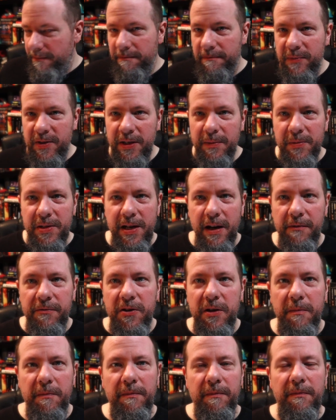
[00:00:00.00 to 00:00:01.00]
seems to have
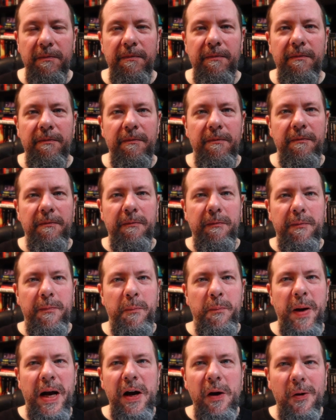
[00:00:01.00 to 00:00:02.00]
some
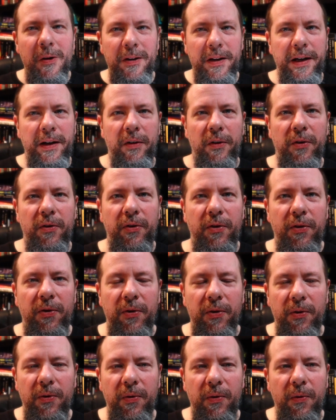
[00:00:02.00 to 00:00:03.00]
parallels
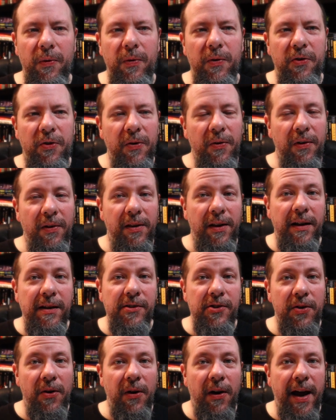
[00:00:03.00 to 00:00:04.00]
to certain
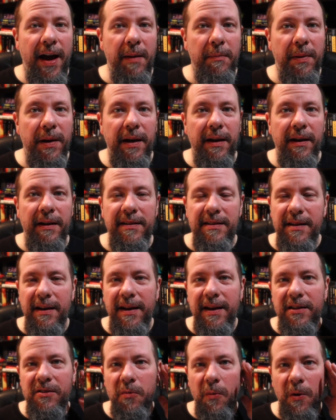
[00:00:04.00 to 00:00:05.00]
things that are happening in
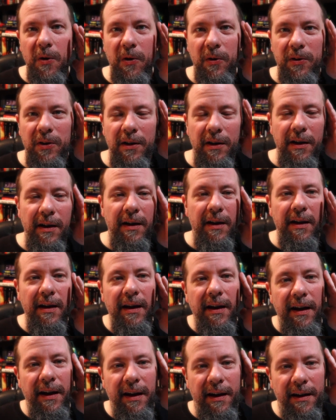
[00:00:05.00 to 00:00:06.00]
today's world,
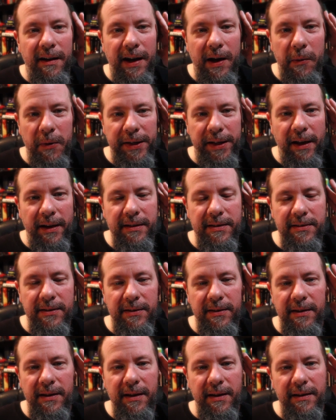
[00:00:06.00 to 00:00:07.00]
and I would like
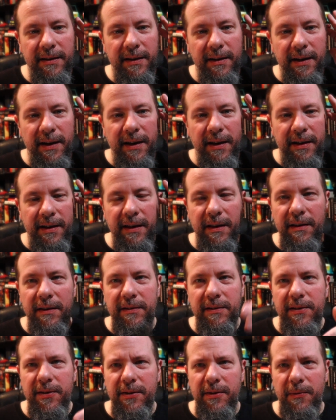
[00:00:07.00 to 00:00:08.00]
to
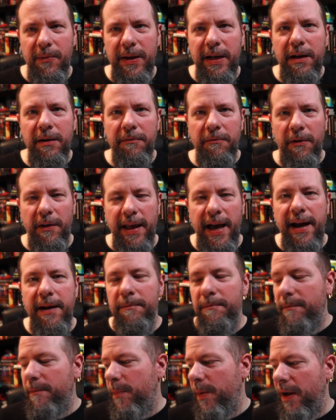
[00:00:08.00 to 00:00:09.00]
read it for
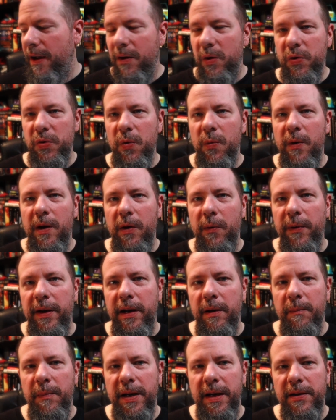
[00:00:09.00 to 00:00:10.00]
that, but I also want to
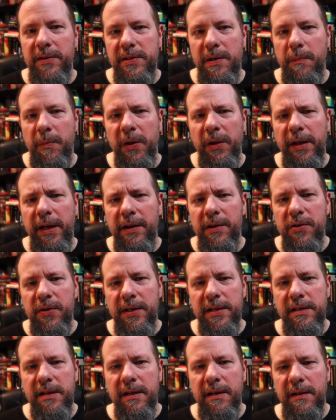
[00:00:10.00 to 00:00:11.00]
read it because I'm really
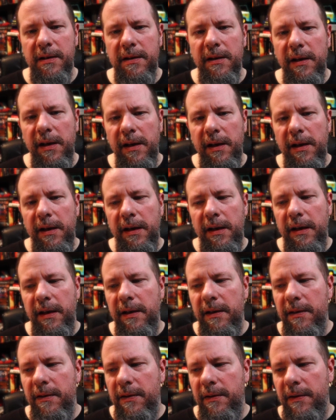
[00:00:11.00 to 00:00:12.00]
interested
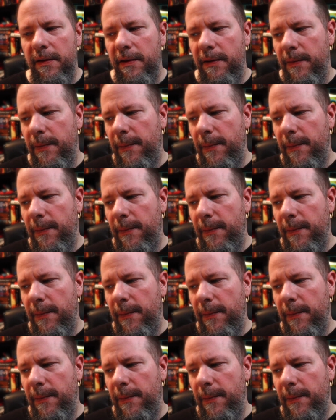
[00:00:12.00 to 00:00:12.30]
in